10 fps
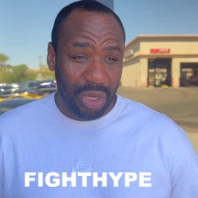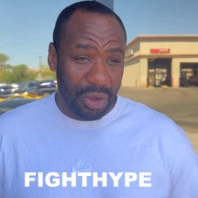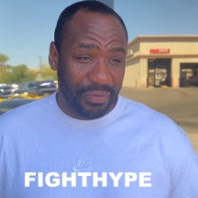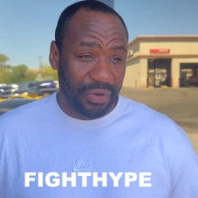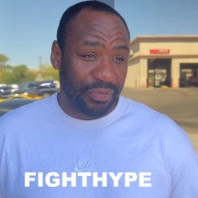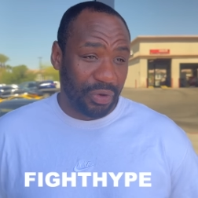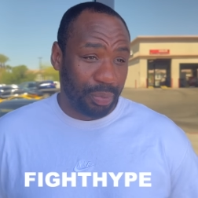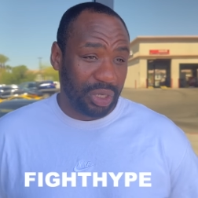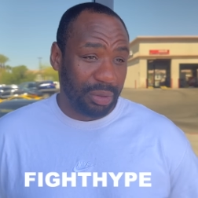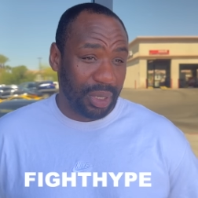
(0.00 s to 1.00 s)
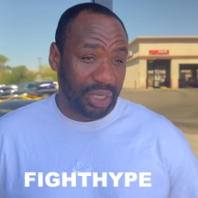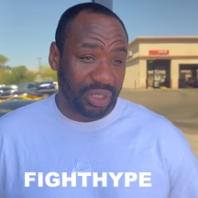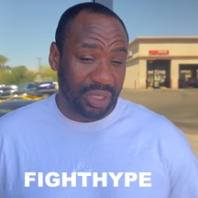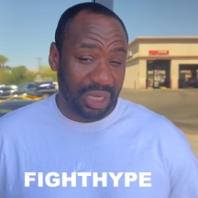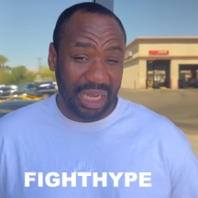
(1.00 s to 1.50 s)
for, for pretty
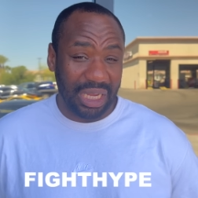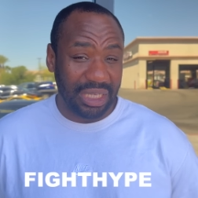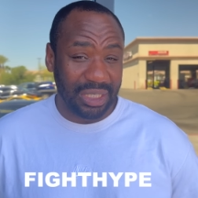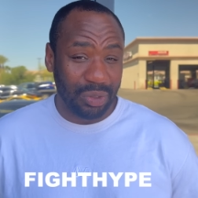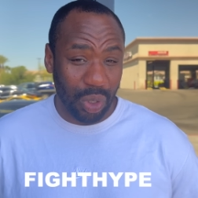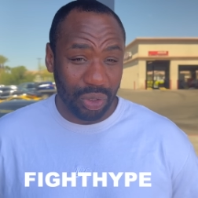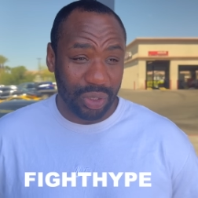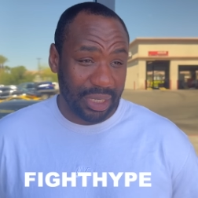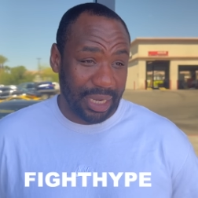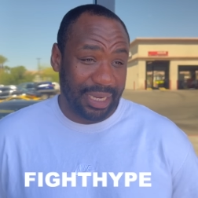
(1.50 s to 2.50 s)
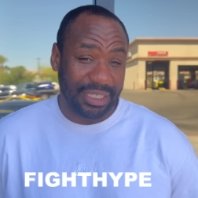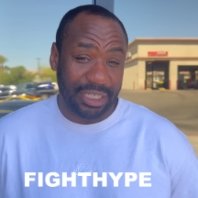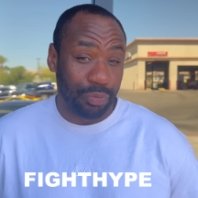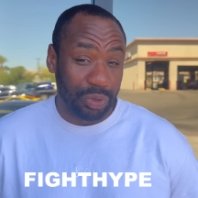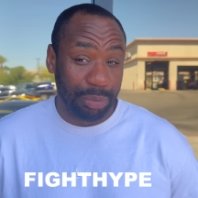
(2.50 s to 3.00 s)
much easy work. And they
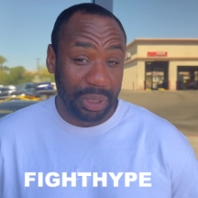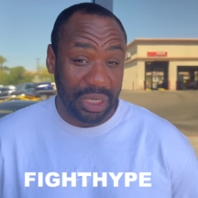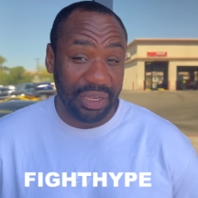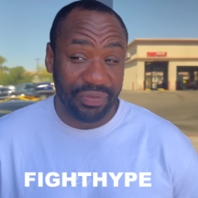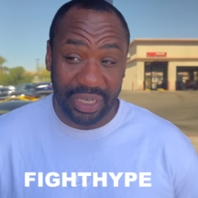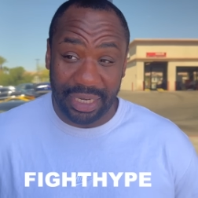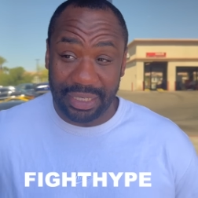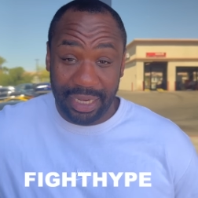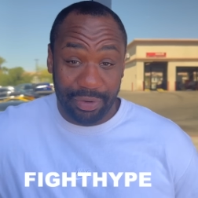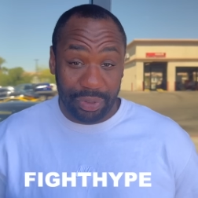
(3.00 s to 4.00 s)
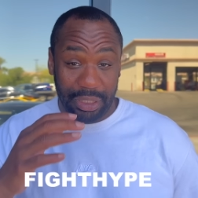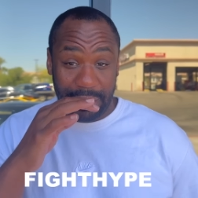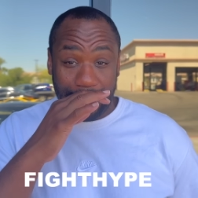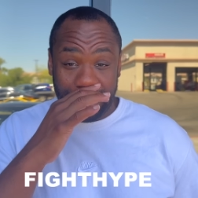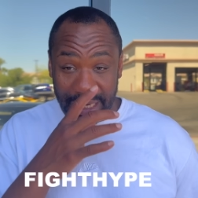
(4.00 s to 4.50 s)
start really believing that they really
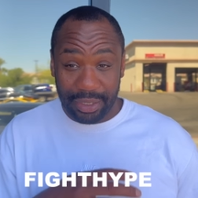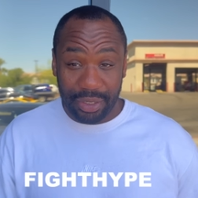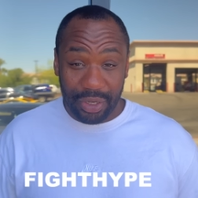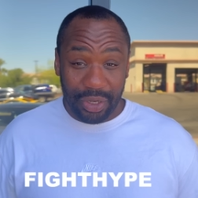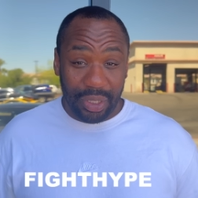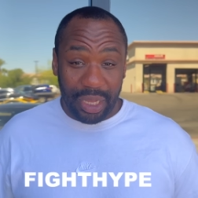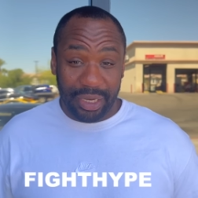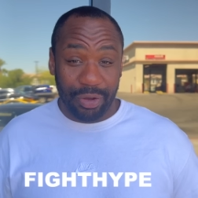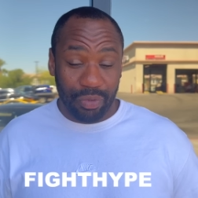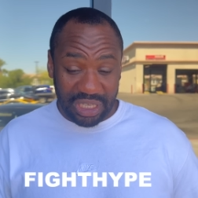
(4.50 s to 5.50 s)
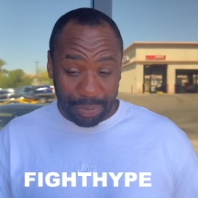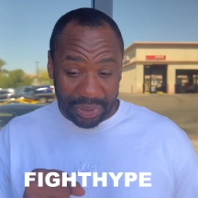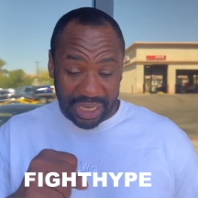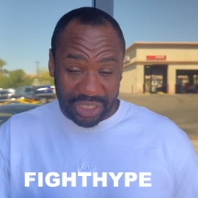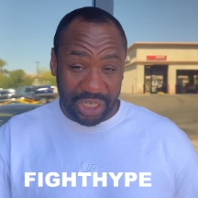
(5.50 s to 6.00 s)
like that. And then once that
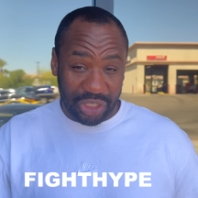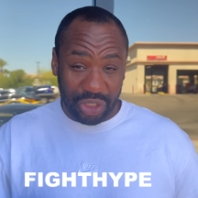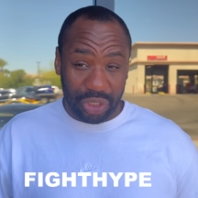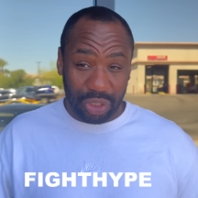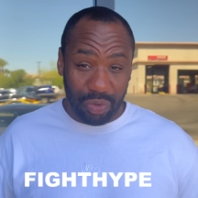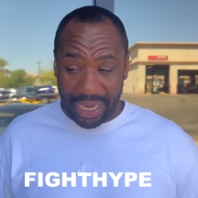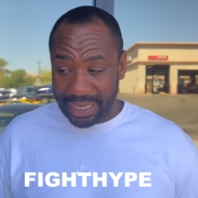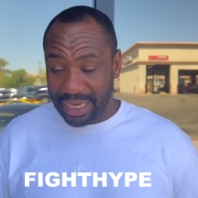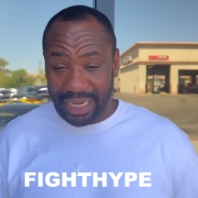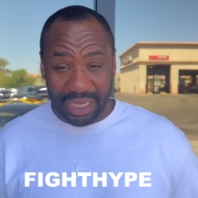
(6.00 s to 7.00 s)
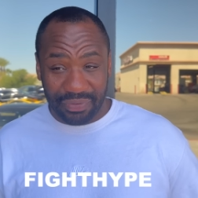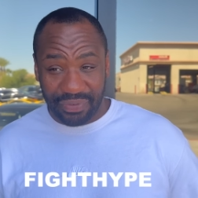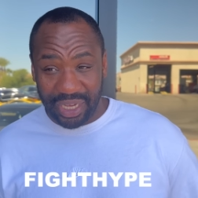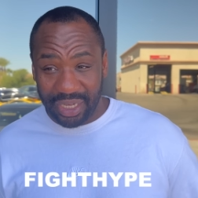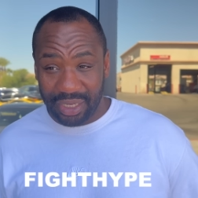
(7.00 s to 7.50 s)
protection gets taken away and now they got to
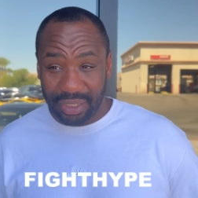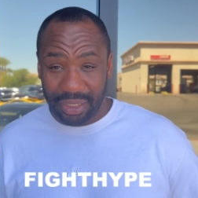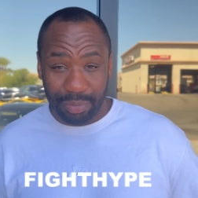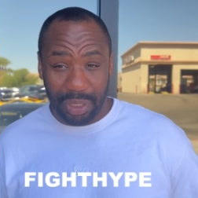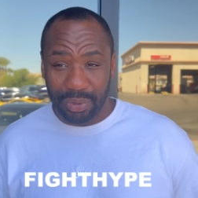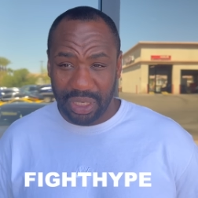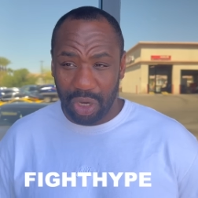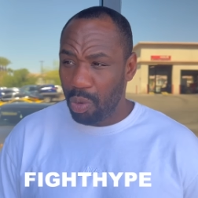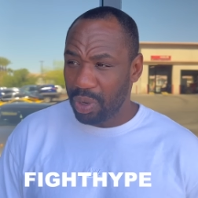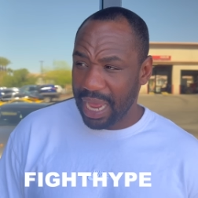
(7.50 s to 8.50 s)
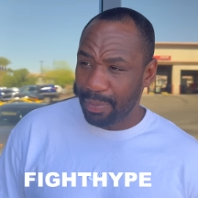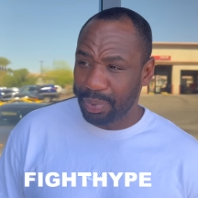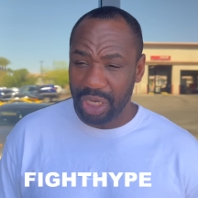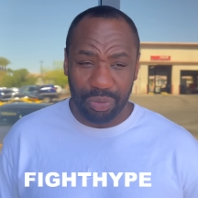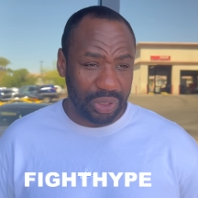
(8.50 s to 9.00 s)
fight people say, oh, what
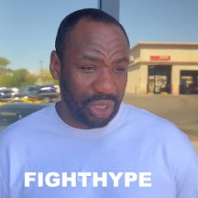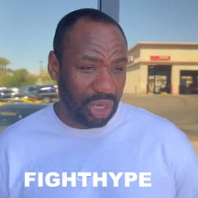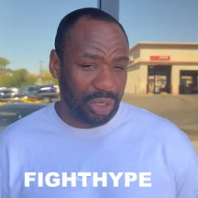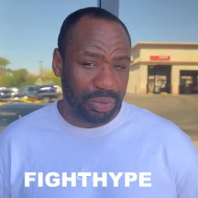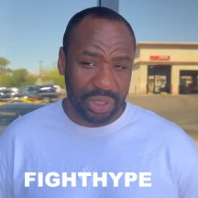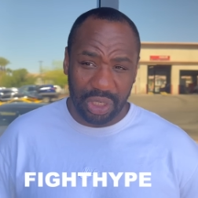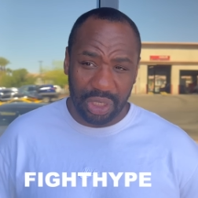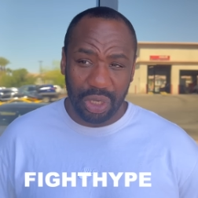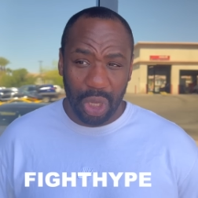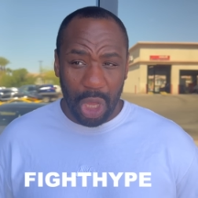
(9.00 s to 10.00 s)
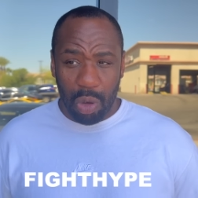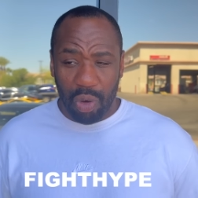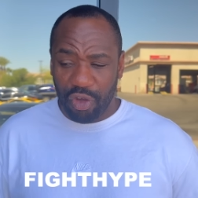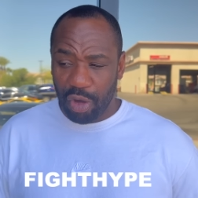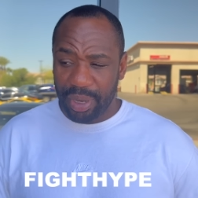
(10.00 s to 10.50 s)
happened? He was good. He was good. Well,
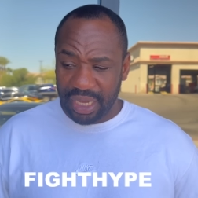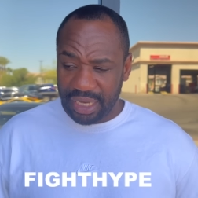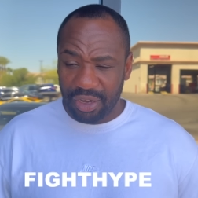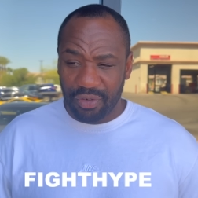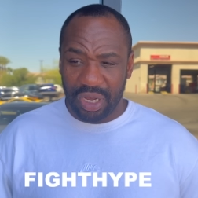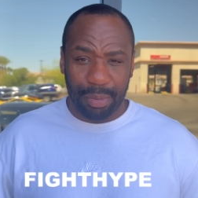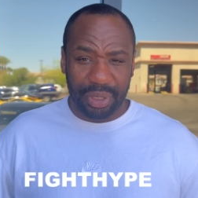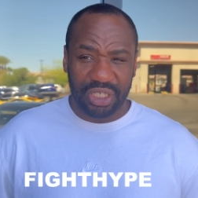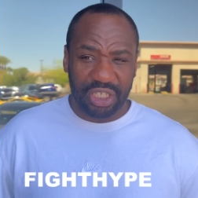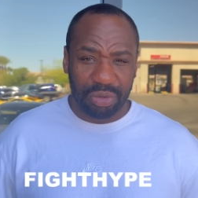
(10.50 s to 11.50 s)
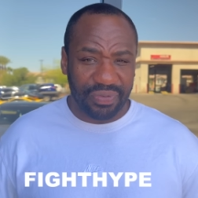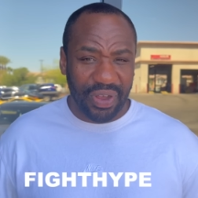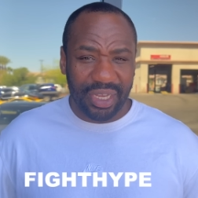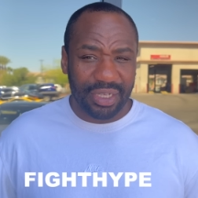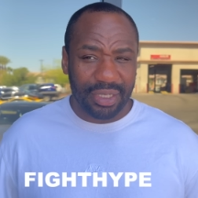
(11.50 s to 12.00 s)
if you go back and look at the level of competition he was
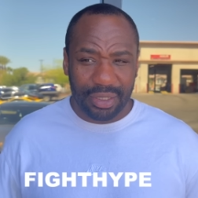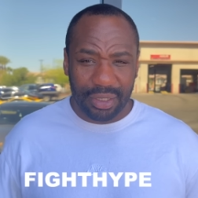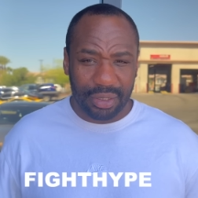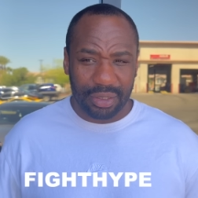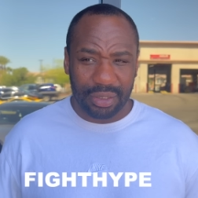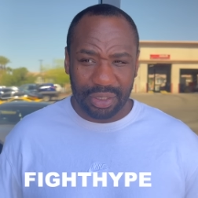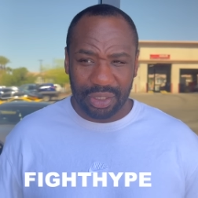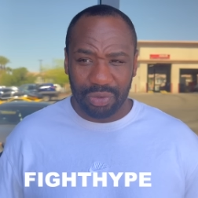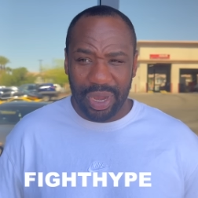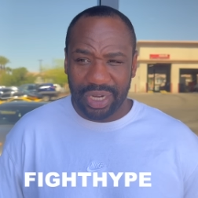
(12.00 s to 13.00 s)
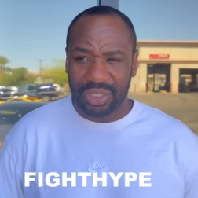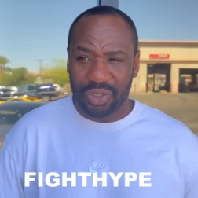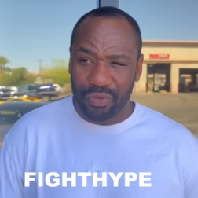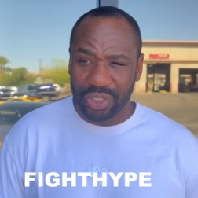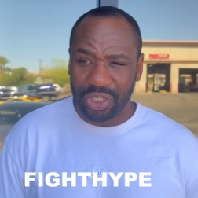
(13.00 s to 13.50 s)
fighting, you ask
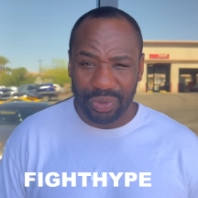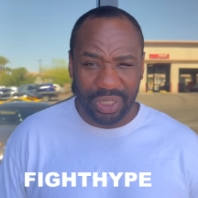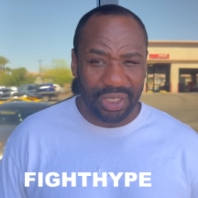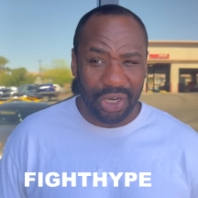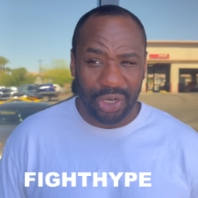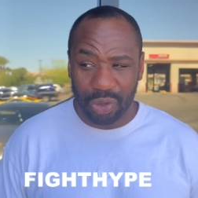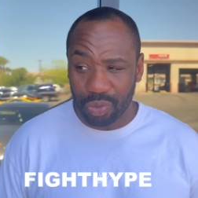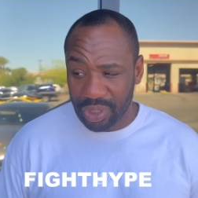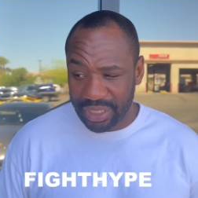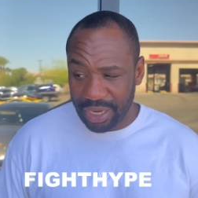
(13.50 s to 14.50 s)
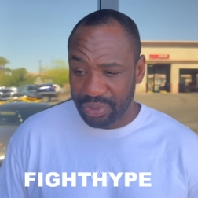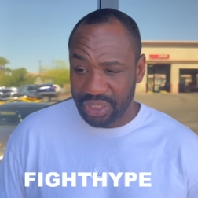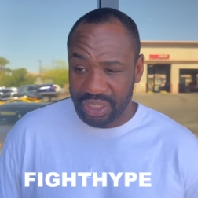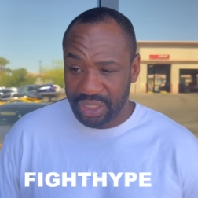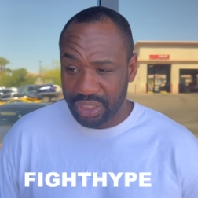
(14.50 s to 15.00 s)
yourself, was he really good or was that was
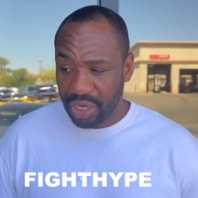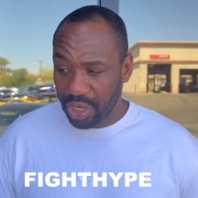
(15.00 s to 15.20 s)
just his,